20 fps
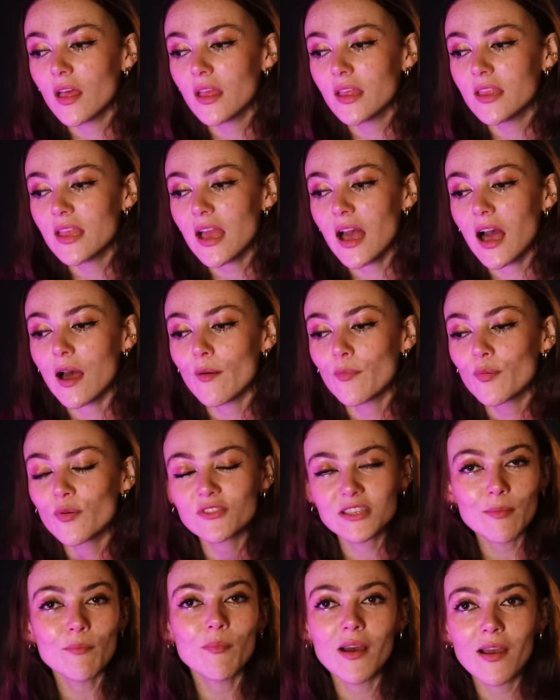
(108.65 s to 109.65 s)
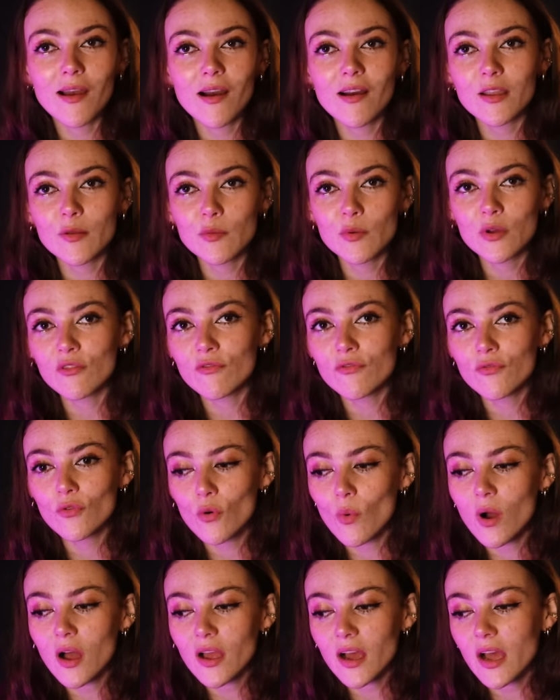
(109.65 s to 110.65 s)
yeah, I'll present my argument
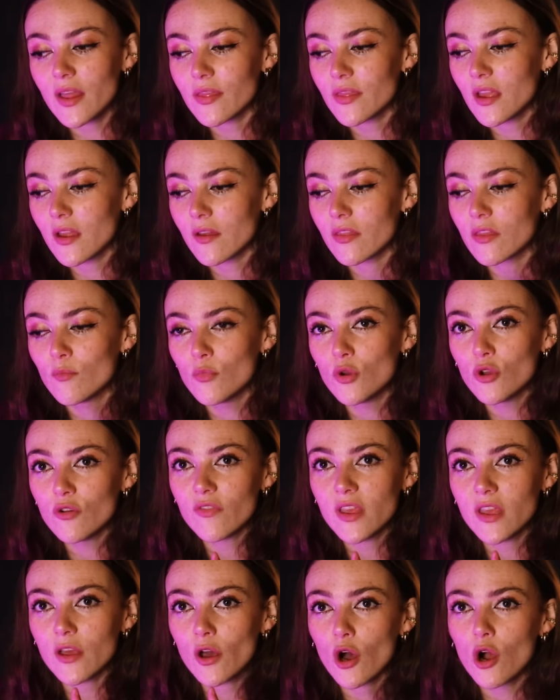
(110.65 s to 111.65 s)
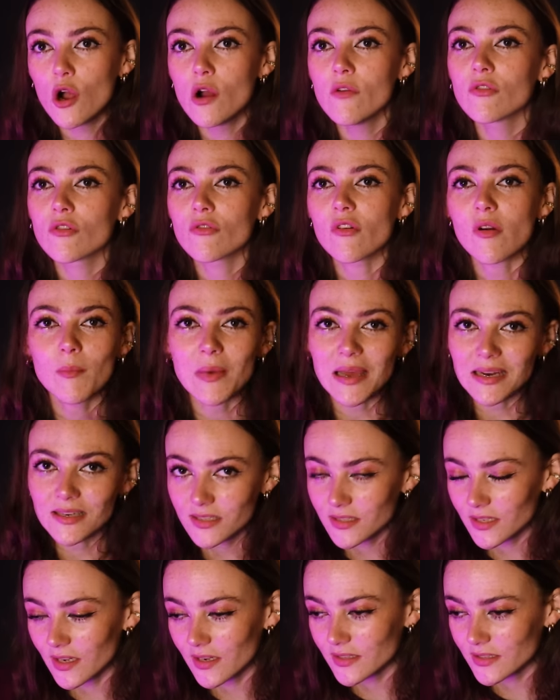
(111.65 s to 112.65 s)
for why I think the movie
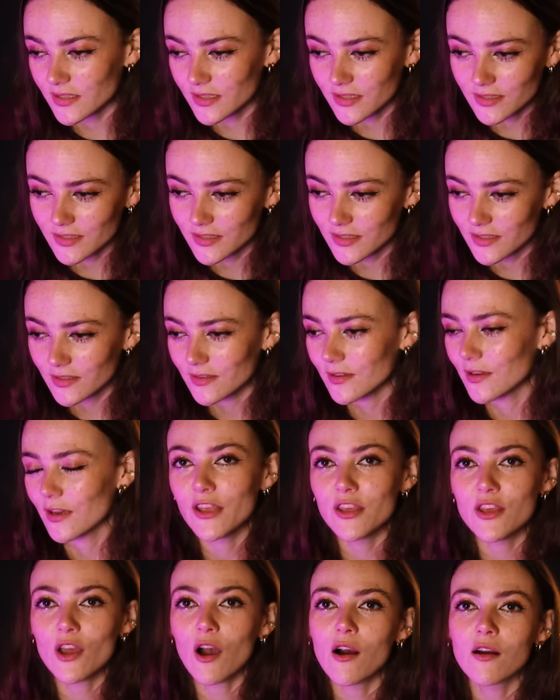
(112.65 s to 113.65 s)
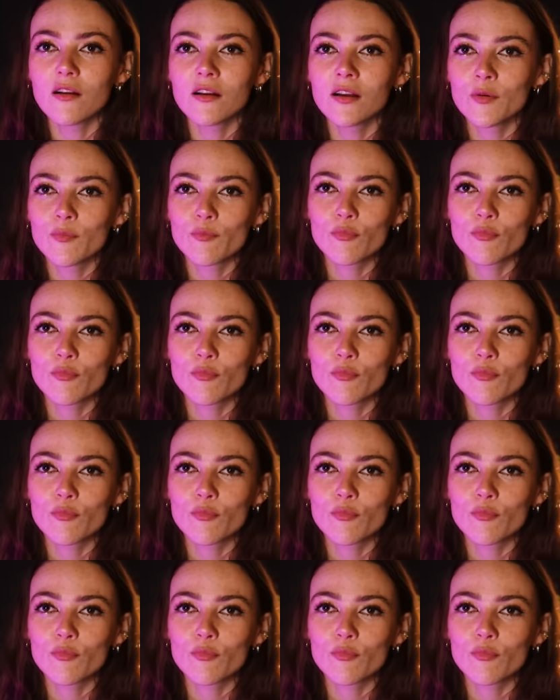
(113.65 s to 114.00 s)
over-romanticises a young